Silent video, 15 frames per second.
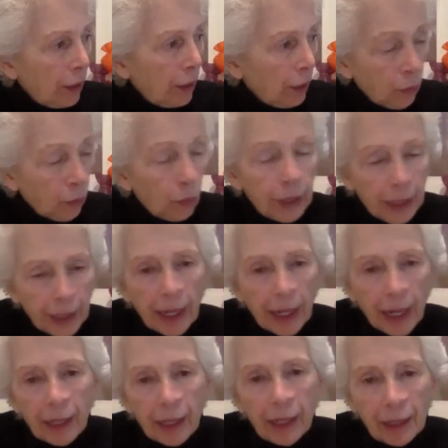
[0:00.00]
a week
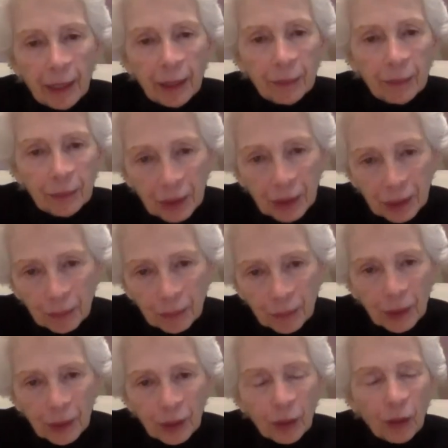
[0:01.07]

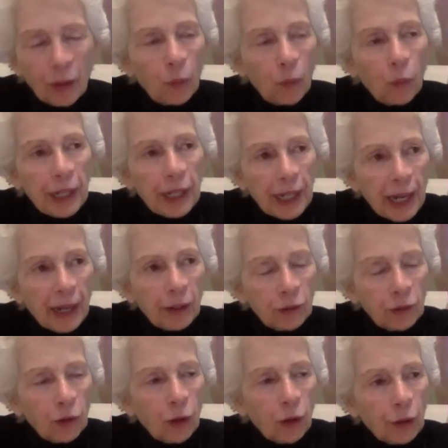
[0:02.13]
you know, we had a
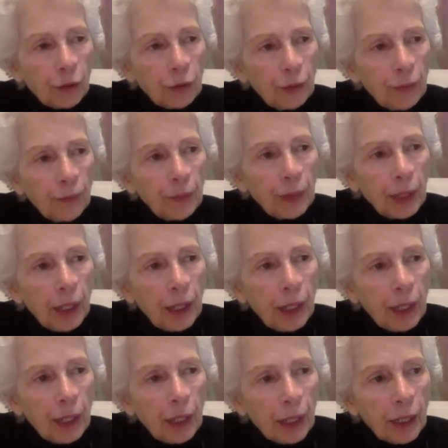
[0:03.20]
daughter,
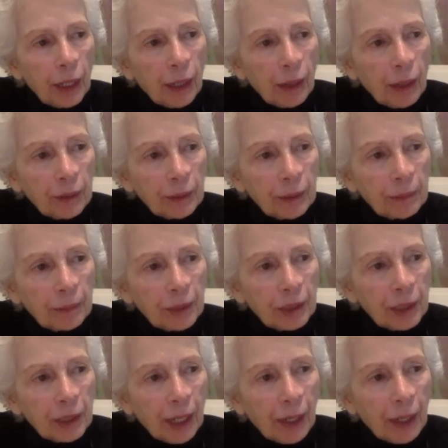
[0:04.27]
uh,
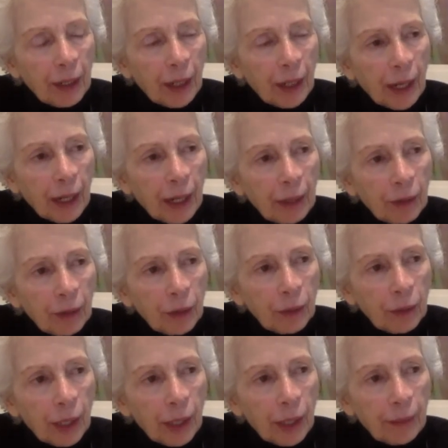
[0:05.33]
Stan and I,
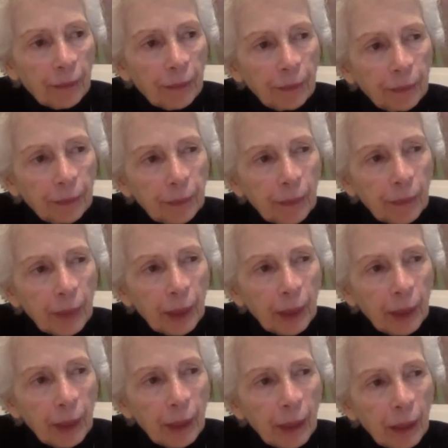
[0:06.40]
that
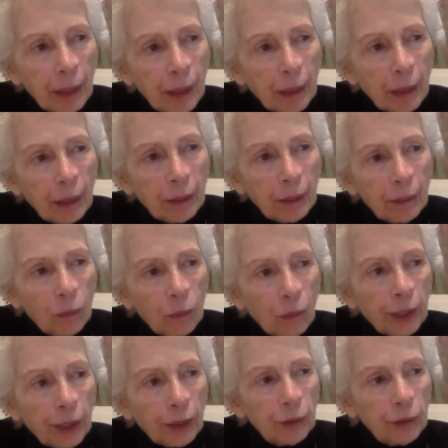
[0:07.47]
uh,
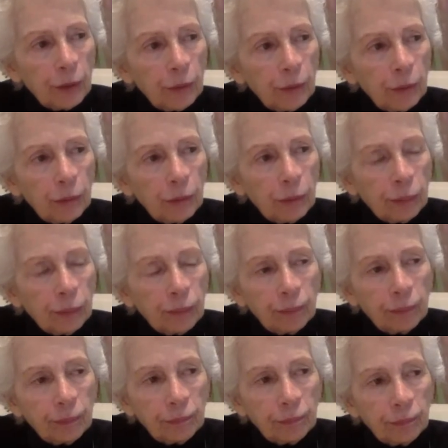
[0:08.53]
went to
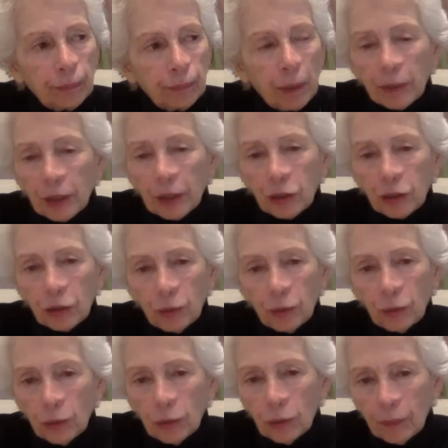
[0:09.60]
public
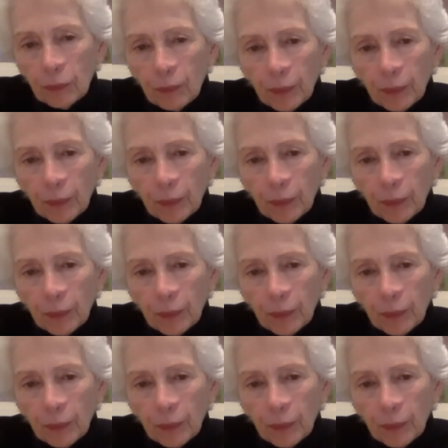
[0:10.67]
school,